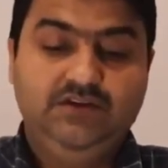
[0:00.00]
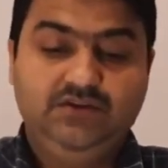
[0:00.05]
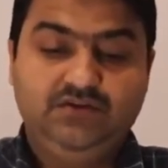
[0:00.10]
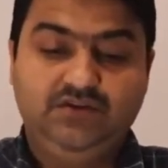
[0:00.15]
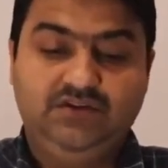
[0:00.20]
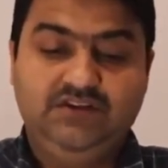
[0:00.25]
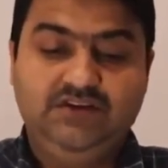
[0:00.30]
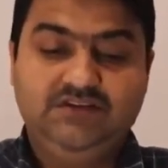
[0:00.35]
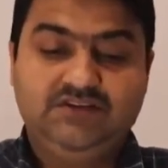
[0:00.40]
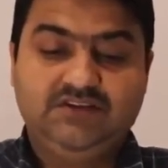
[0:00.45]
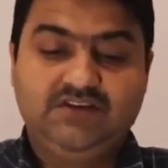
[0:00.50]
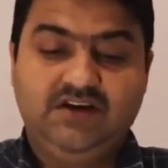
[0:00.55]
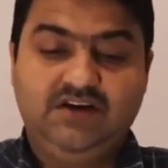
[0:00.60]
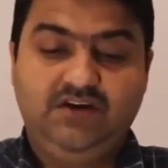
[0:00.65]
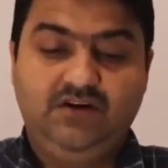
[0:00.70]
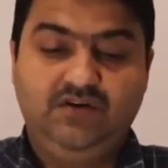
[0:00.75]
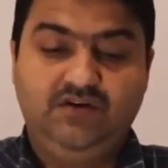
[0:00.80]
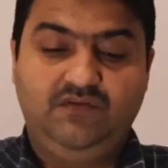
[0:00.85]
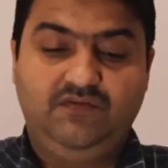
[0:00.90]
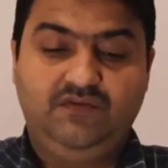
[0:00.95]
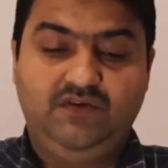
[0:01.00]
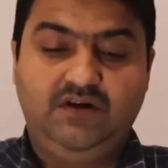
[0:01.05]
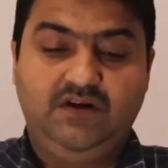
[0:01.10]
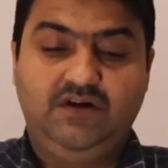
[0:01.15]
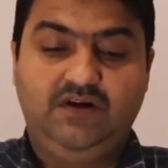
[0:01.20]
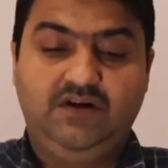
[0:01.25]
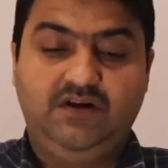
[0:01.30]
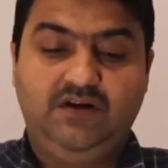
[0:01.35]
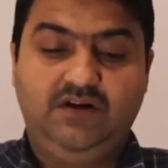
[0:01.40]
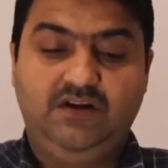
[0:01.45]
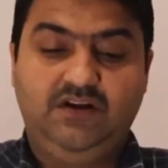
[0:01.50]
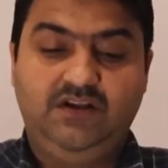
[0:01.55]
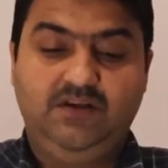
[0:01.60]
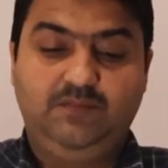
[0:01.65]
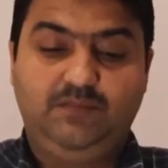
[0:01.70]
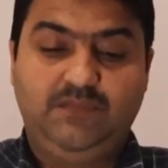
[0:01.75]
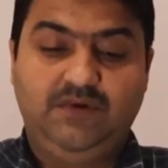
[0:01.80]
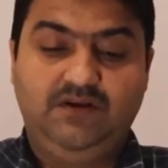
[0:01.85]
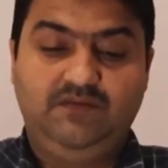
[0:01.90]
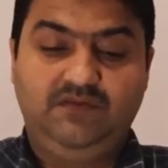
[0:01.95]
So these kind of
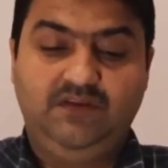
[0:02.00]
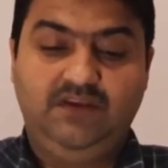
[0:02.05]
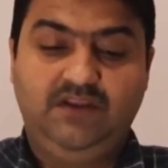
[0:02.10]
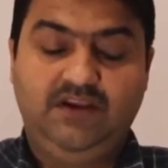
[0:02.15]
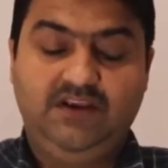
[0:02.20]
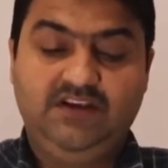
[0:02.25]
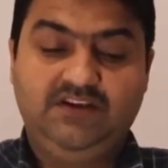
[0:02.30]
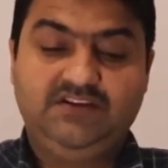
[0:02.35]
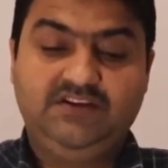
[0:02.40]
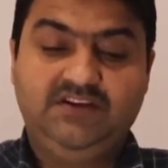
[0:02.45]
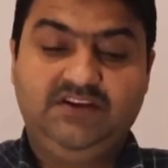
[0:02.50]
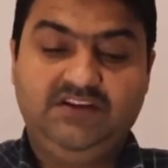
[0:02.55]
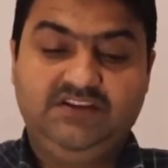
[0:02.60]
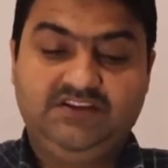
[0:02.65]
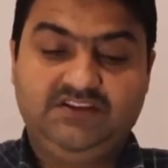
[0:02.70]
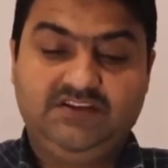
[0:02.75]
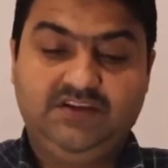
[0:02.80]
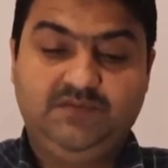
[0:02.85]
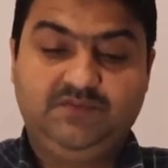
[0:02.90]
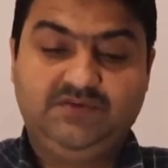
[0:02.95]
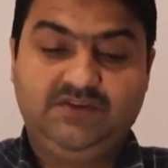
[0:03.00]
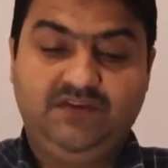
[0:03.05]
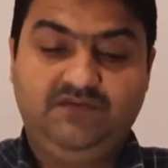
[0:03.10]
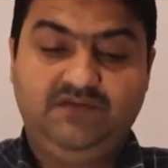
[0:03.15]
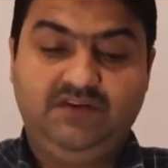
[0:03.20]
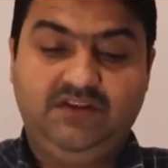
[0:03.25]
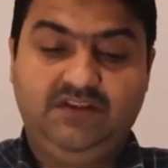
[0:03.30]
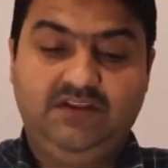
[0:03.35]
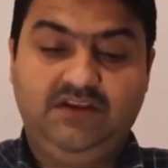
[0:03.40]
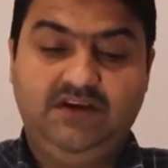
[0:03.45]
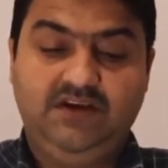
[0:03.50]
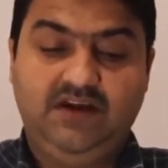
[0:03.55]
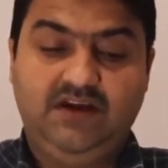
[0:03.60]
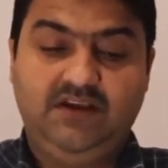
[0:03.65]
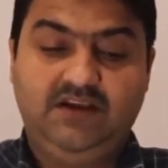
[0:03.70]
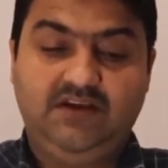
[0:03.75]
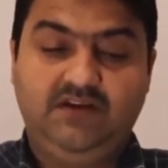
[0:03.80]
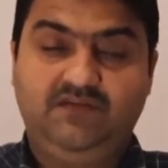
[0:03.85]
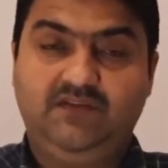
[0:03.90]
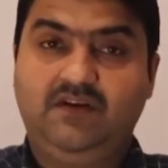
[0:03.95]
deep configuration steps, everything I
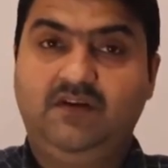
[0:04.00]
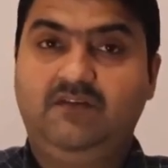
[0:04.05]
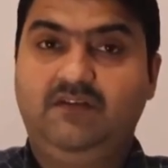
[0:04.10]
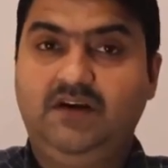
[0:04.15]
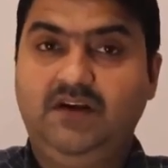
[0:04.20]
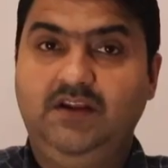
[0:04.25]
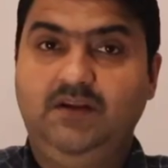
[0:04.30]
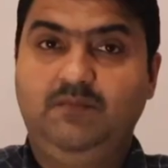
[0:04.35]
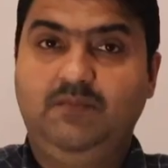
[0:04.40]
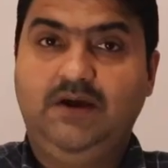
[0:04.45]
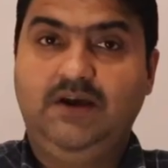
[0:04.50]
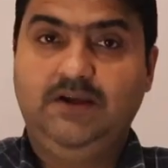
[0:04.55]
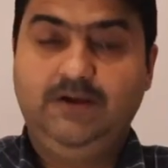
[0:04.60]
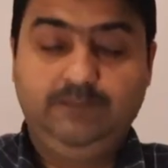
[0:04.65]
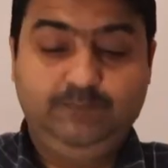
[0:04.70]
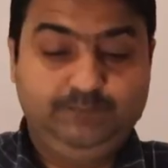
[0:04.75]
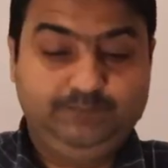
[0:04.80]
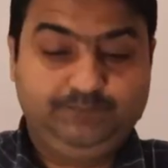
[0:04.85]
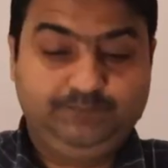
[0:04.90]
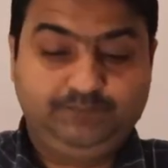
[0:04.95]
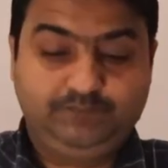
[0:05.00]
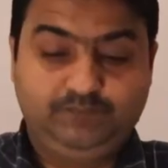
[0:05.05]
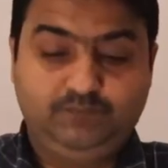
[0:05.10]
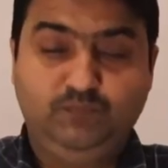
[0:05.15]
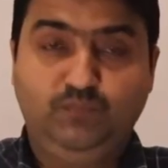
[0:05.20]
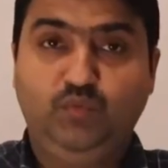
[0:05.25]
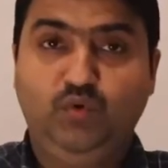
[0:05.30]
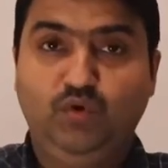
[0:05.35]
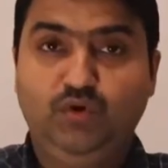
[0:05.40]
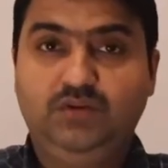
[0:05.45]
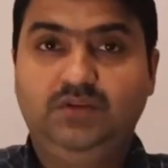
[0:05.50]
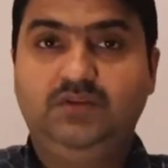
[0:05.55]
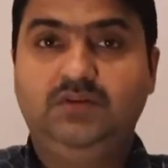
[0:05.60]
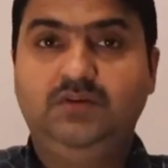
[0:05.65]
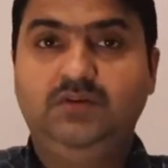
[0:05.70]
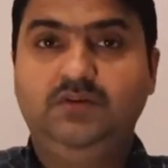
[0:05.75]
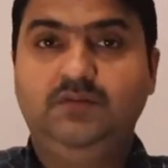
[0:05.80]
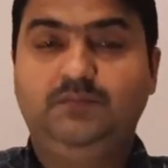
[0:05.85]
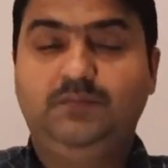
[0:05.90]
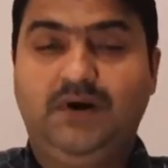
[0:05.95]
have covered in my both
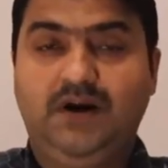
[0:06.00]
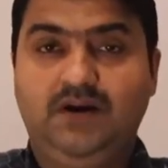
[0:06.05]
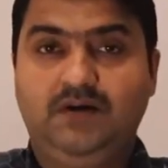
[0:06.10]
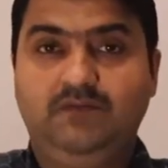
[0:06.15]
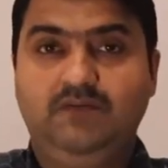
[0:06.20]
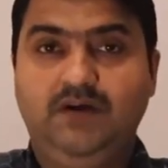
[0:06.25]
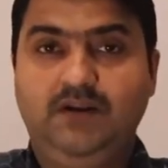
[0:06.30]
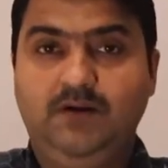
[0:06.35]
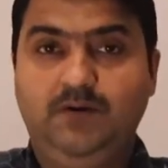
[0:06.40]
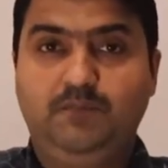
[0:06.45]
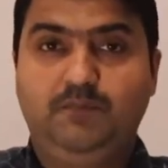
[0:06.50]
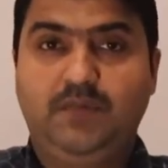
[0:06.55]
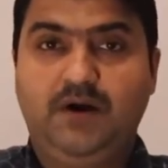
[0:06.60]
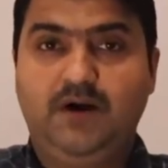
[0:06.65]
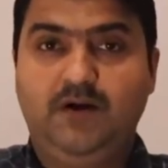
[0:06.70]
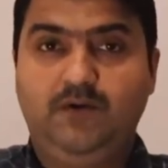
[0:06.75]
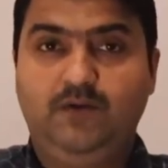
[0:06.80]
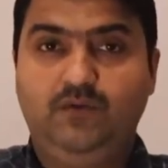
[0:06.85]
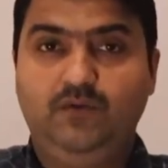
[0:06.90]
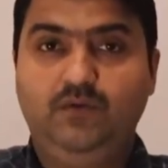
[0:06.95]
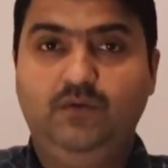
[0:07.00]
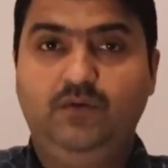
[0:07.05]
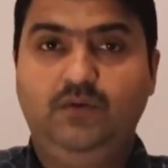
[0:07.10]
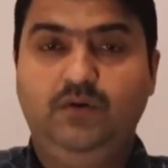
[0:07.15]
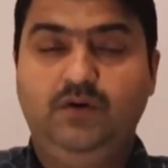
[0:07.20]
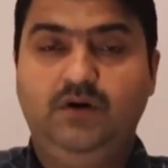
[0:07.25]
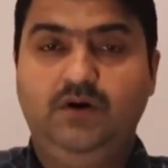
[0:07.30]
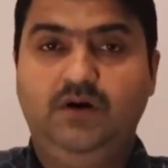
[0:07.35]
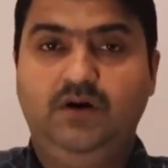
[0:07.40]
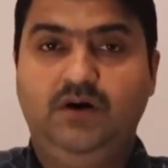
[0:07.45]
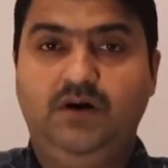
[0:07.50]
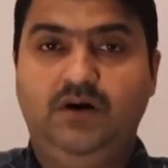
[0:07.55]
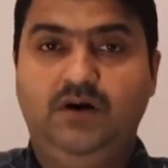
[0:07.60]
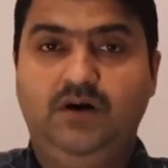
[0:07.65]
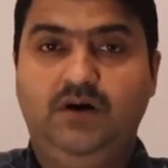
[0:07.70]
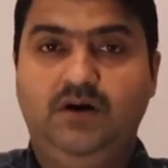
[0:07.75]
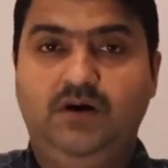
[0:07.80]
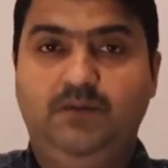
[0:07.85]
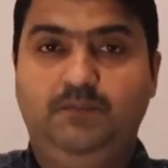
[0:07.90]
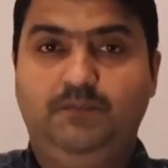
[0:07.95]
part 1 and part 2
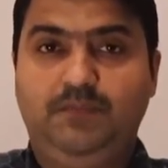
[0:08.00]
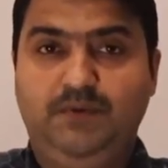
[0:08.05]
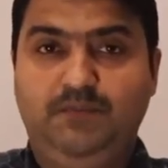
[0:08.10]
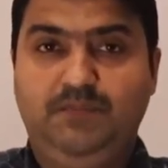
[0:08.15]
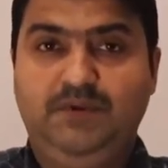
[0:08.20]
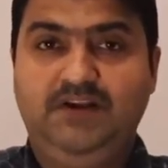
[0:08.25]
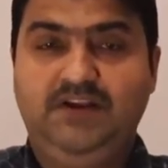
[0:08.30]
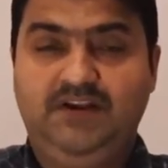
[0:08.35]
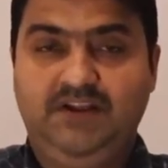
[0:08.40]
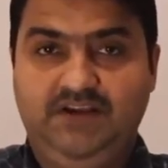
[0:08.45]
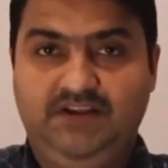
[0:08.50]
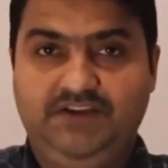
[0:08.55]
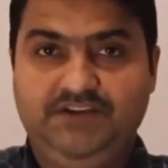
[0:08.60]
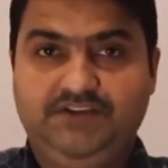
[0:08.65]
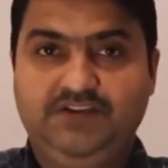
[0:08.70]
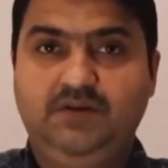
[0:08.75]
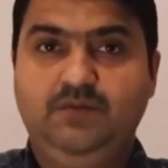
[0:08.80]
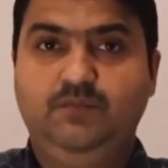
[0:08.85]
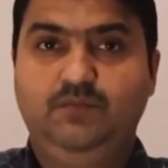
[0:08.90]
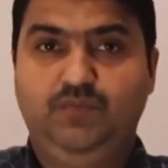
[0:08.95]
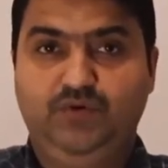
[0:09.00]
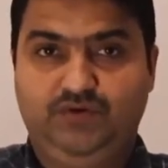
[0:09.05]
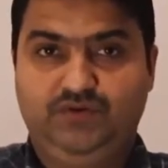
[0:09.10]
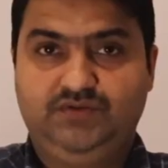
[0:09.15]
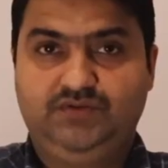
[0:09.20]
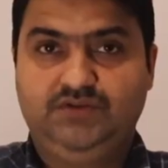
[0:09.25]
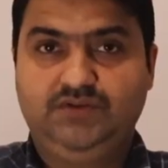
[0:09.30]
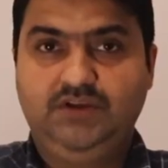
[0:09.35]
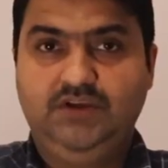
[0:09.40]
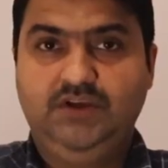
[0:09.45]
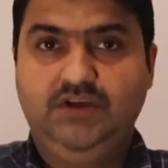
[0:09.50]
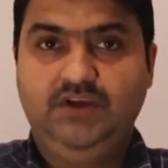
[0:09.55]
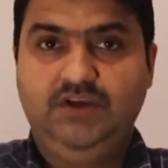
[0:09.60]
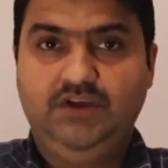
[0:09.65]
PP integration books.